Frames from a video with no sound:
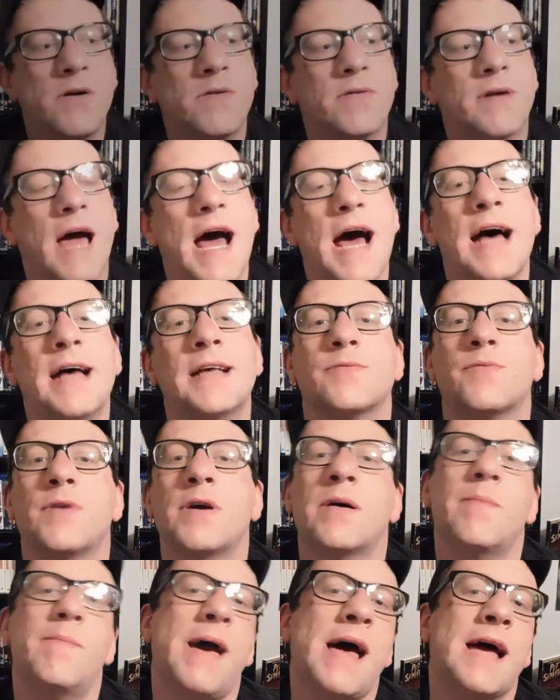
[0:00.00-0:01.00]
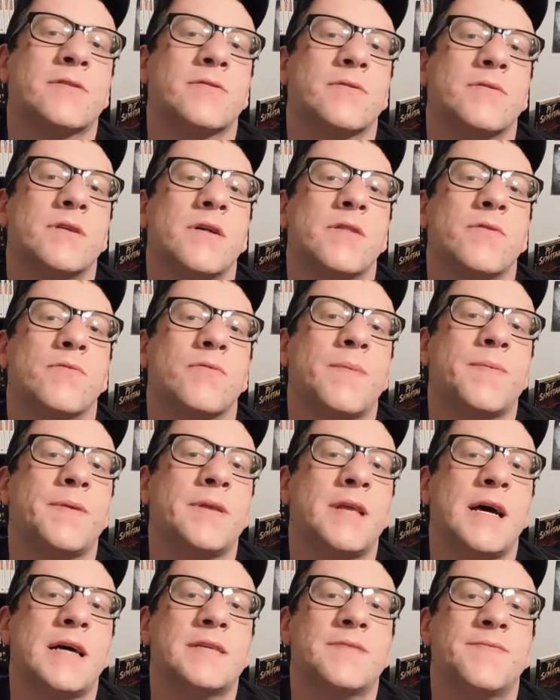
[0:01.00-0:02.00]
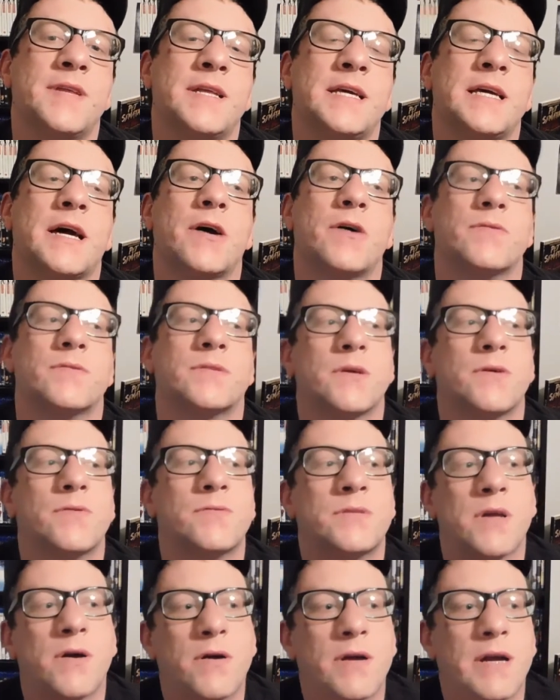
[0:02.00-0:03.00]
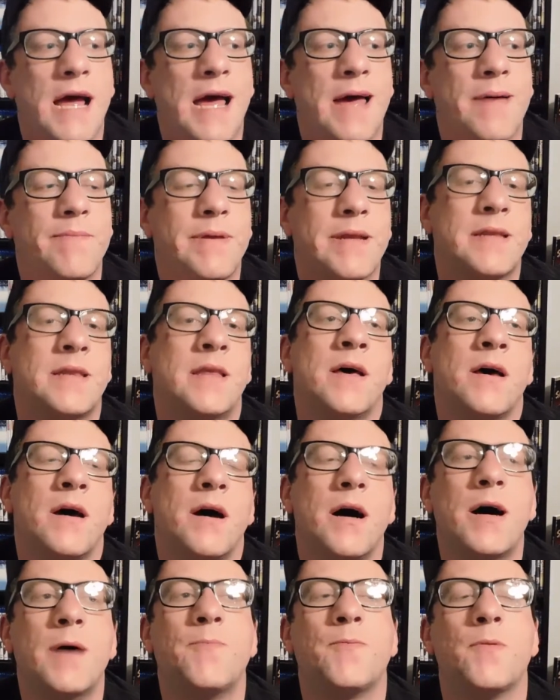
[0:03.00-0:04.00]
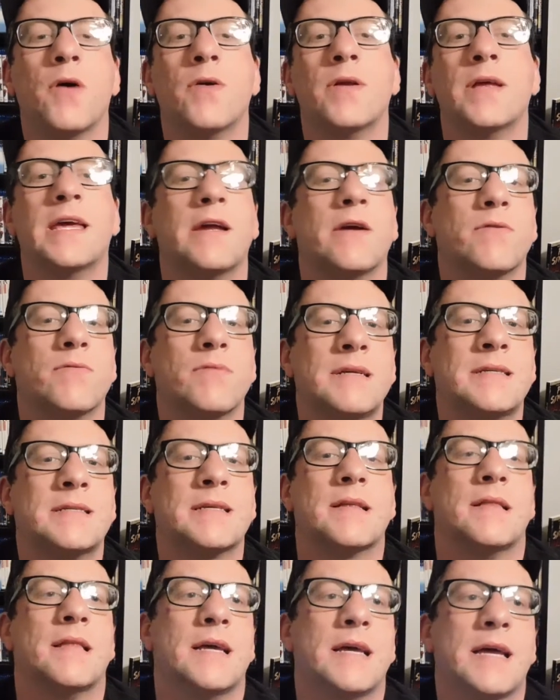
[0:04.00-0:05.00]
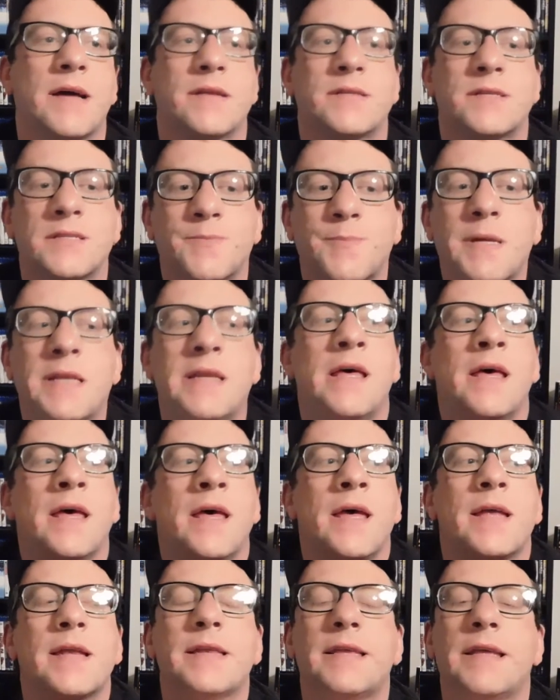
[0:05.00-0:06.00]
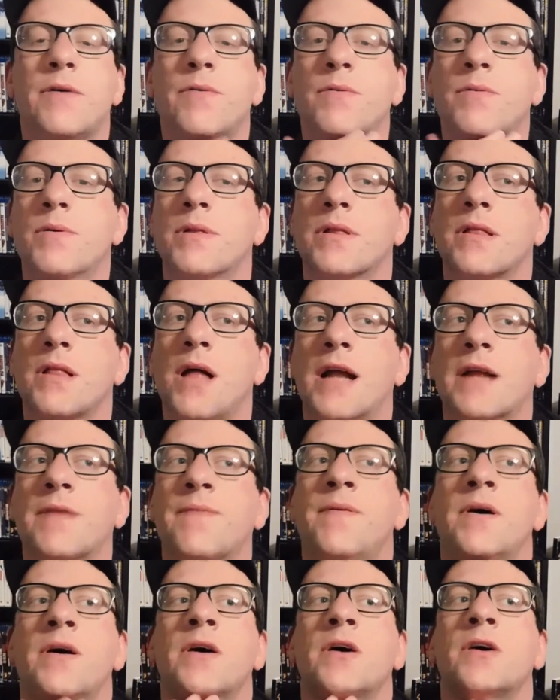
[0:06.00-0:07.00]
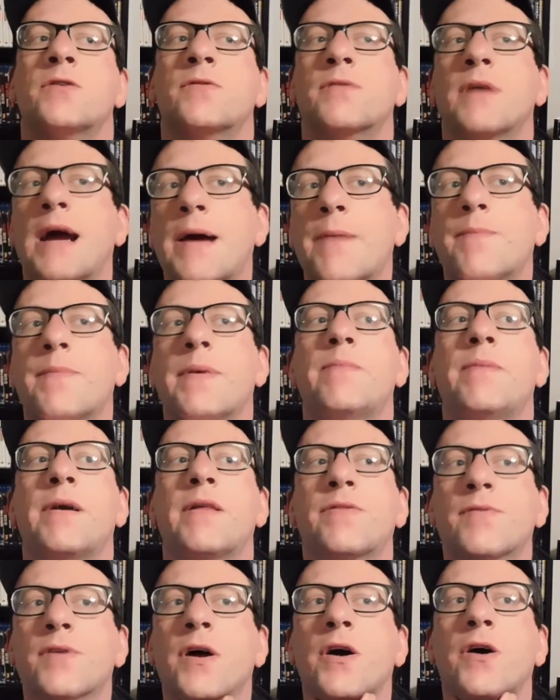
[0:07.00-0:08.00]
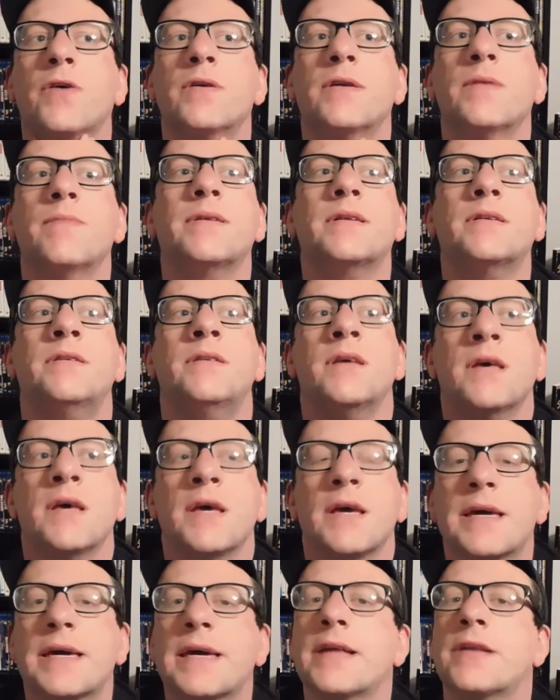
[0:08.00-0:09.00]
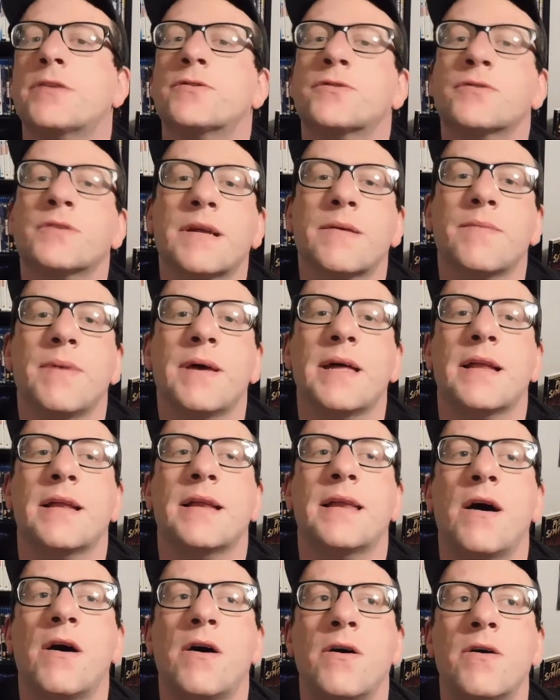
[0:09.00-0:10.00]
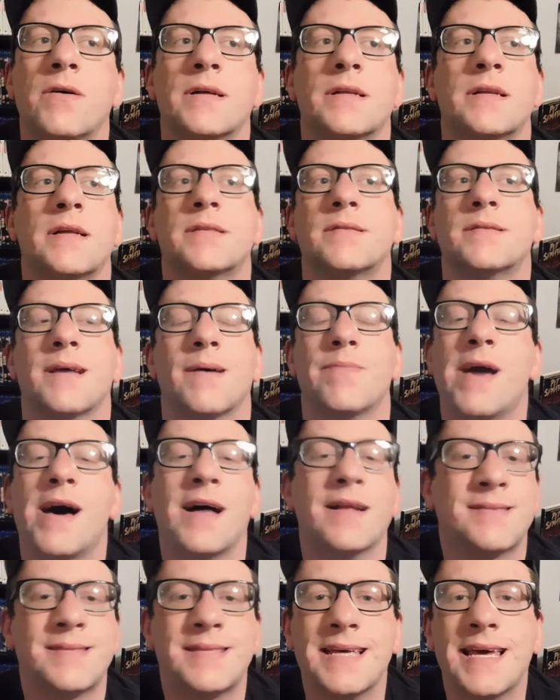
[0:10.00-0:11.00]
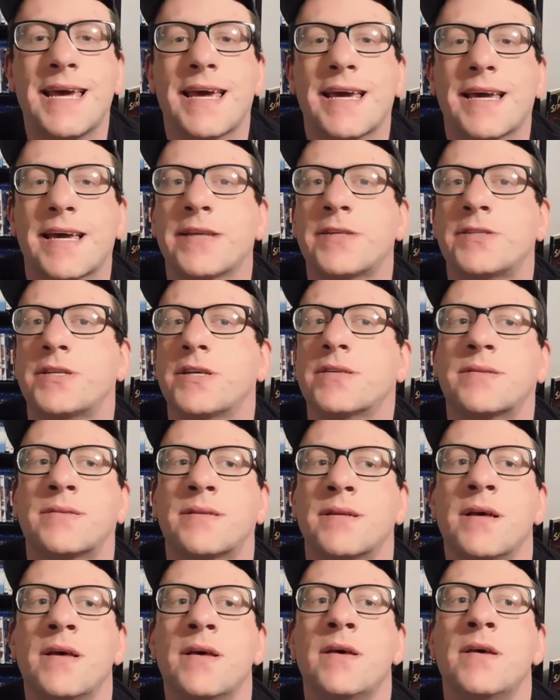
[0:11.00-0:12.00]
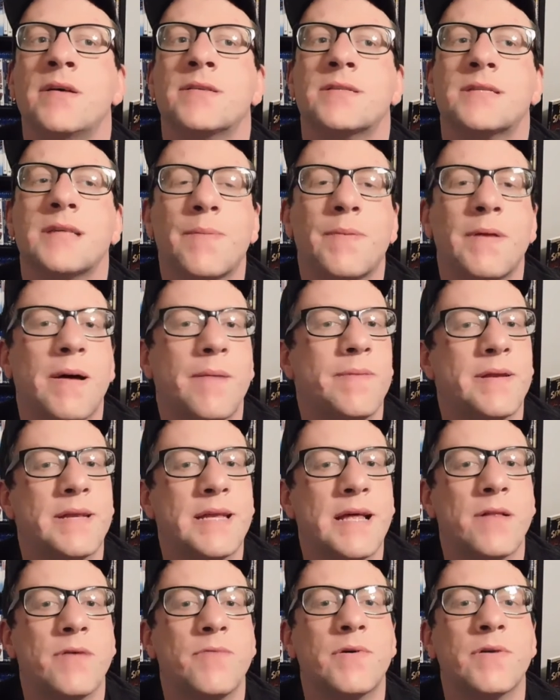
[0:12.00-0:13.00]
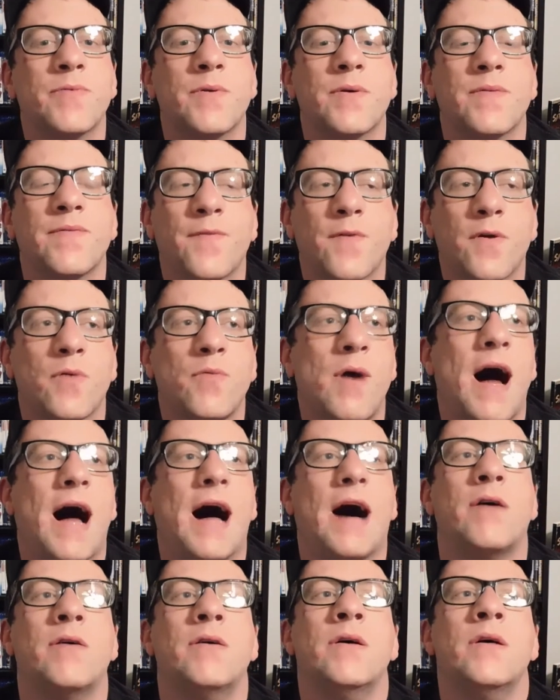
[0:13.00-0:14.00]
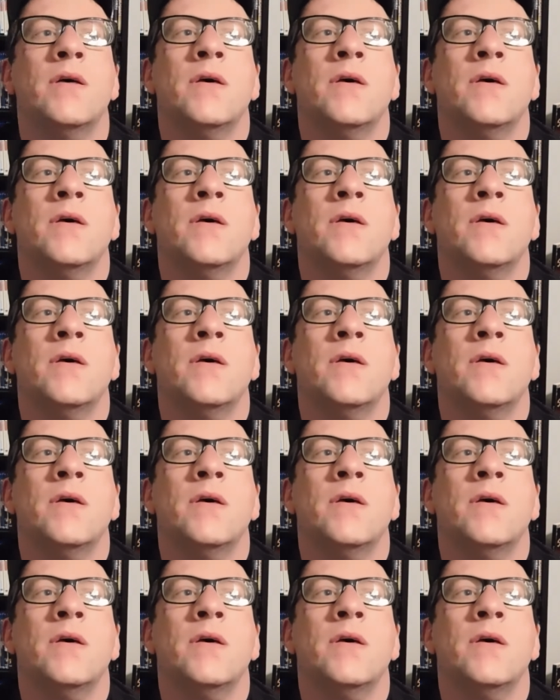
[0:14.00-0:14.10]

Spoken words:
Guys, welcome back to another Reputized video. So sorry I haven't been uploading here recently. I've just been dealing with a lot of crap in my throat. I've been getting treatment and all, and I'm not sick. It's just something I've been dealing with for a while.